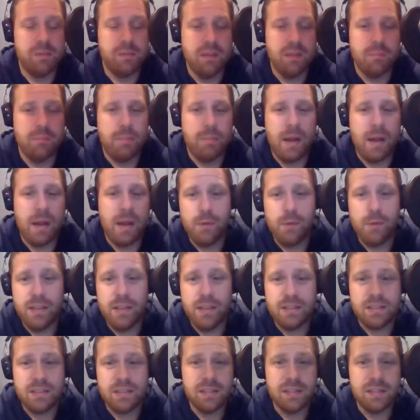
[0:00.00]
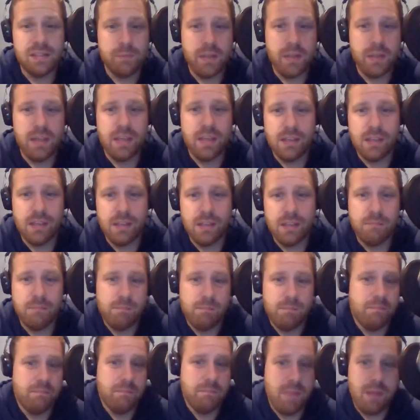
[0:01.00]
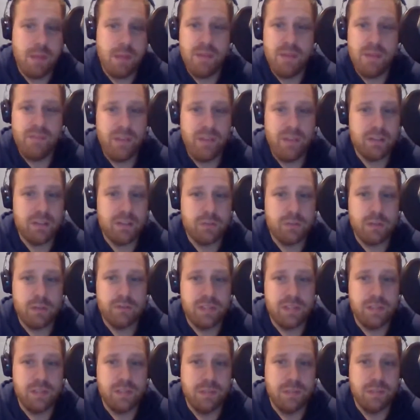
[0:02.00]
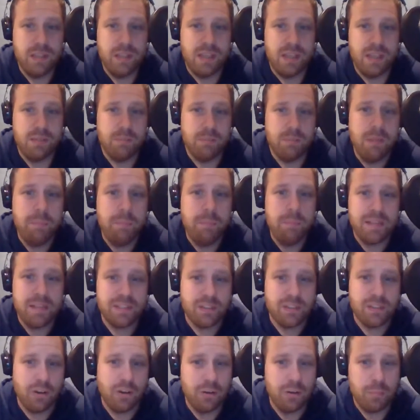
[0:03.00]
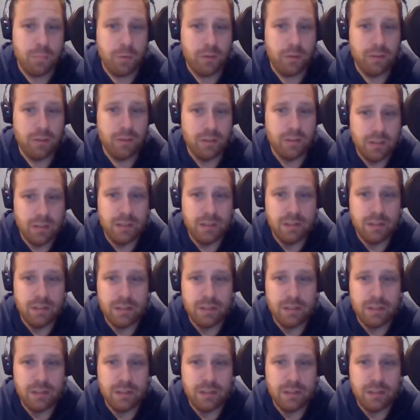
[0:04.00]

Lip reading: with some of the bye weeks this week, maybe even in a 12-team league, he might be startable.